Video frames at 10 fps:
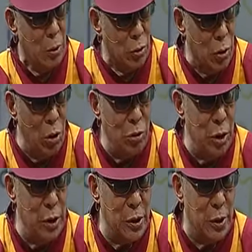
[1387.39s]

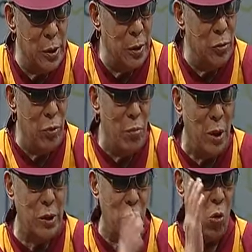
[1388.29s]
Wrongdoing is concerned, we
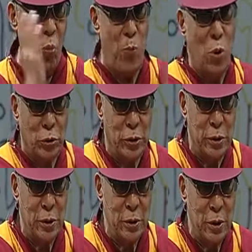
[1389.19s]
must
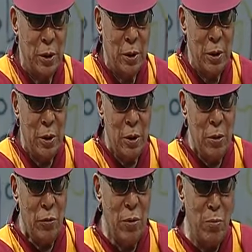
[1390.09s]
oppose.
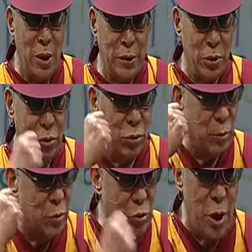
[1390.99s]
We must
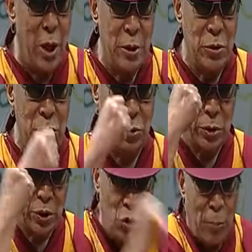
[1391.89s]
stop, try to
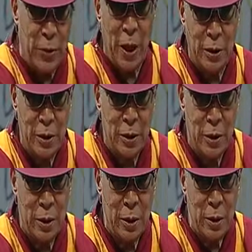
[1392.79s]
stop that.
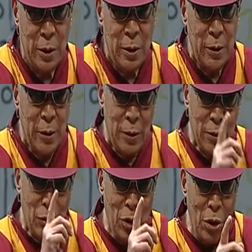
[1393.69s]

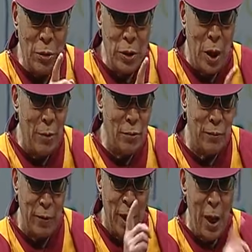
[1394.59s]
Not out
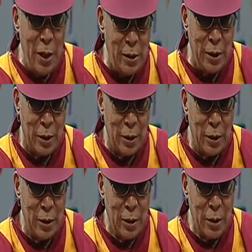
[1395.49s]
of anger,
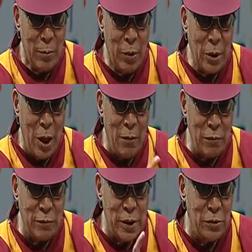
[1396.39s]
but out
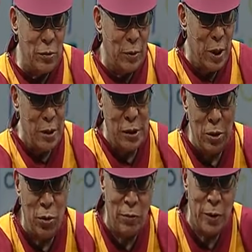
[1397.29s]
of sense of
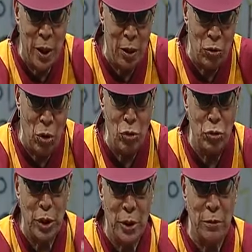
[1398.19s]
concern of their
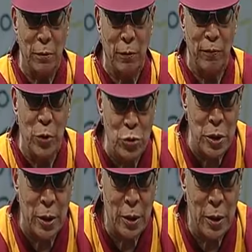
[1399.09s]
wrongdoings or future.